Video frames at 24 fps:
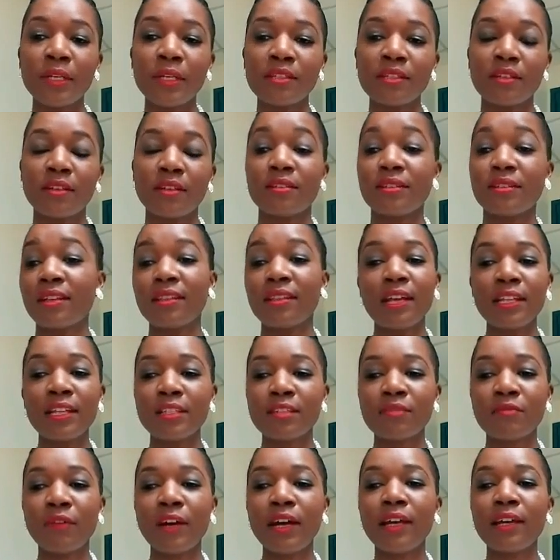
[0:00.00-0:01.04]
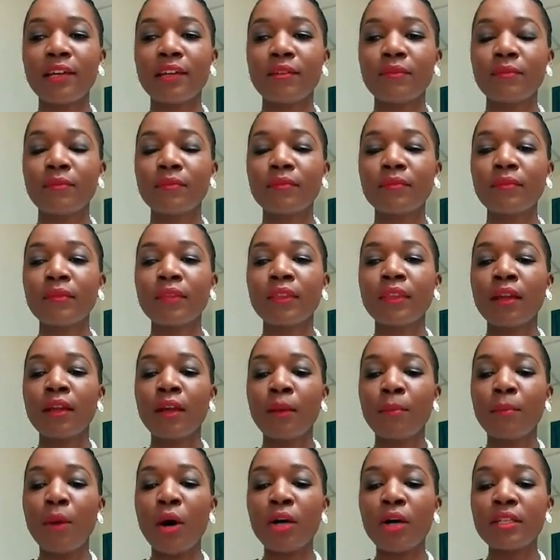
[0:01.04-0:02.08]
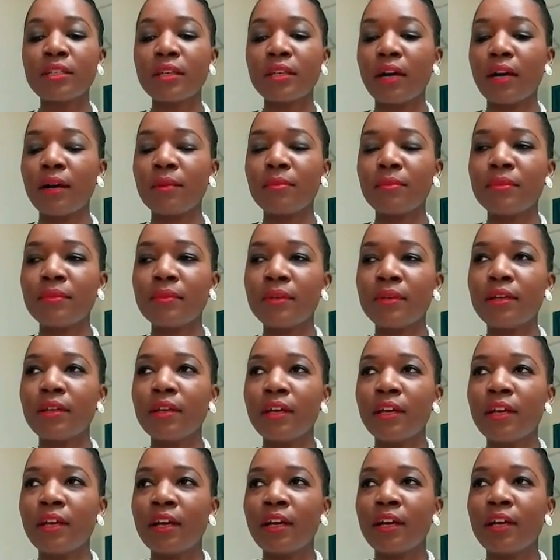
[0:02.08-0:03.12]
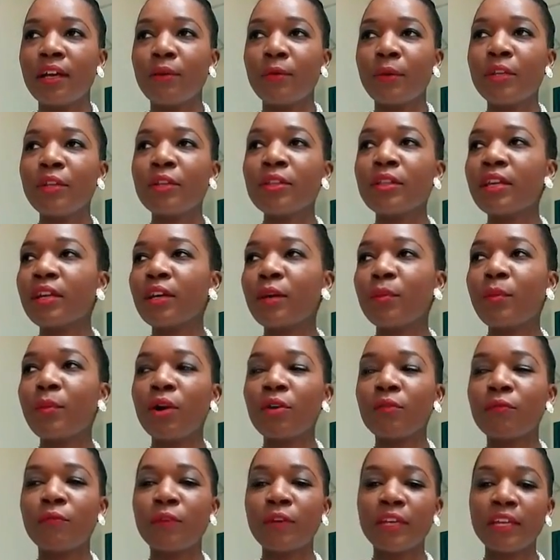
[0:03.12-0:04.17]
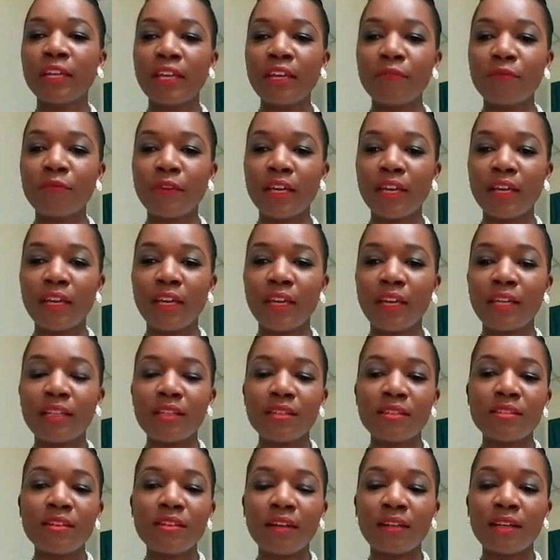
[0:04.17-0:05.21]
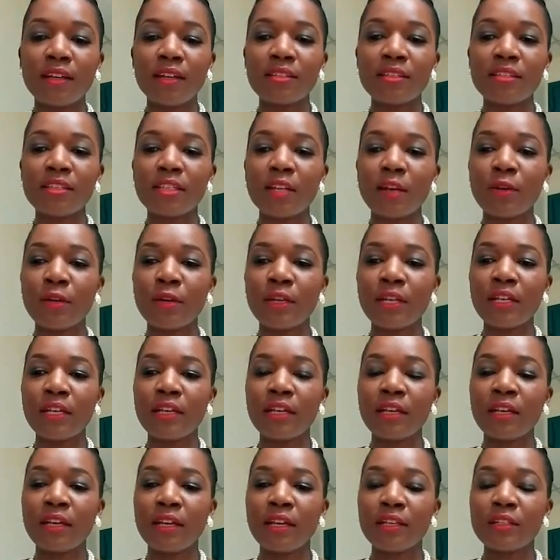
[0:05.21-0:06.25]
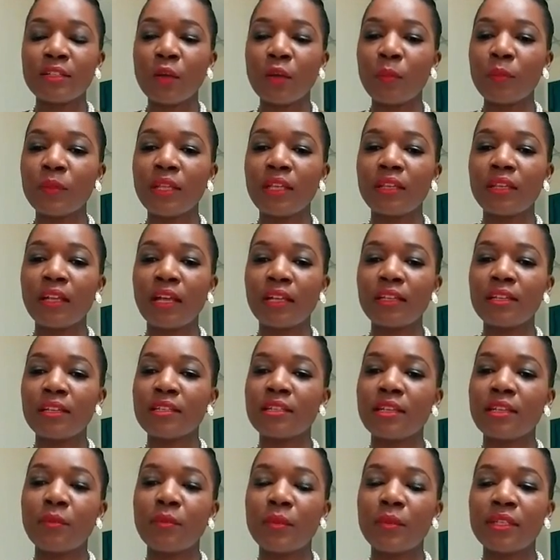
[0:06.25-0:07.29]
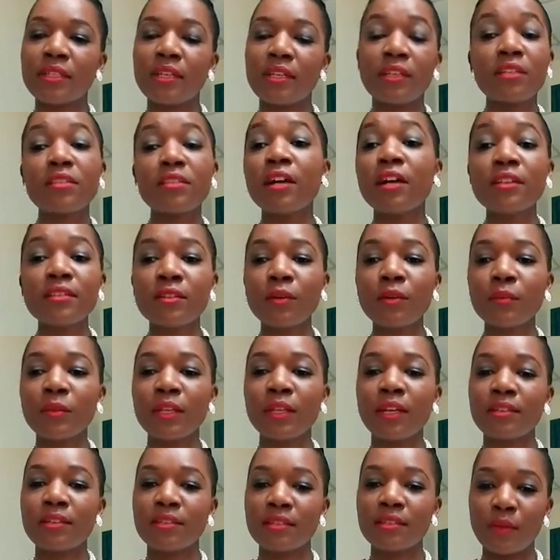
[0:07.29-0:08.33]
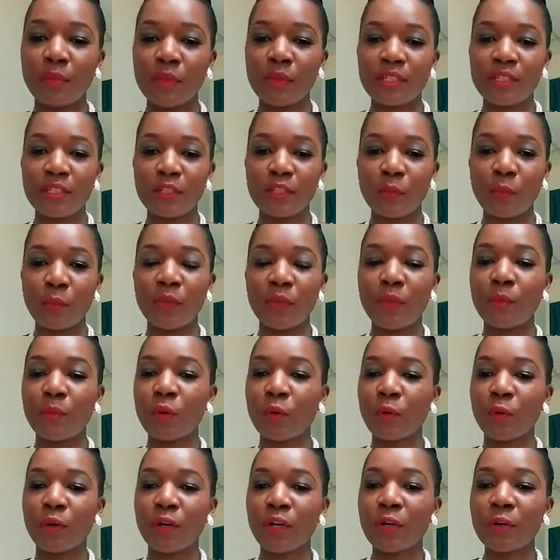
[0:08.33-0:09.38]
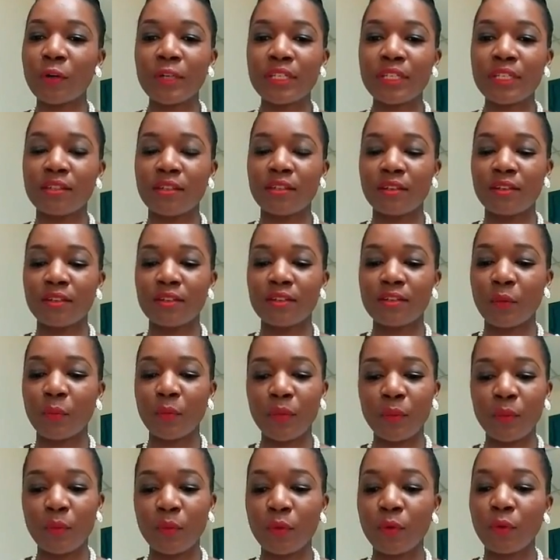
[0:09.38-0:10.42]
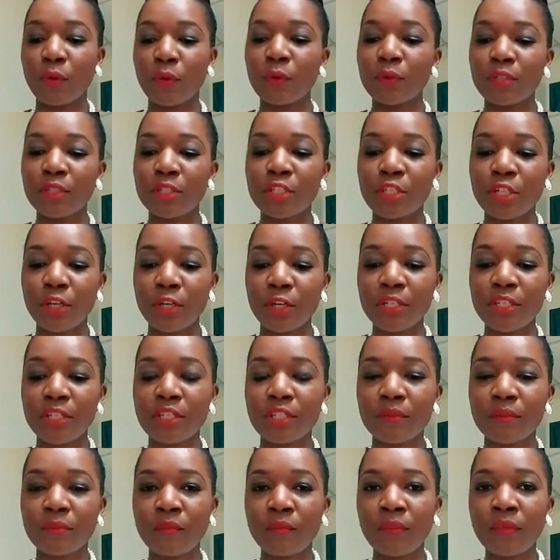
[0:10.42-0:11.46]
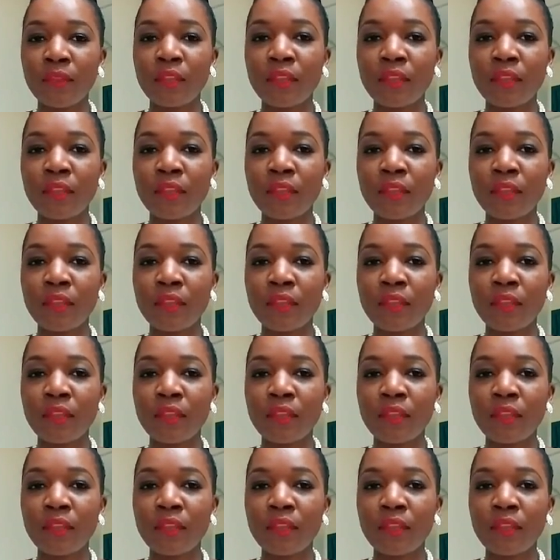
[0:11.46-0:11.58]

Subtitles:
Christians, and that's fine. But when you think about forgiving, it is not necessarily something that is limited. It is not something that is limited to people who are Christians or people who go to church.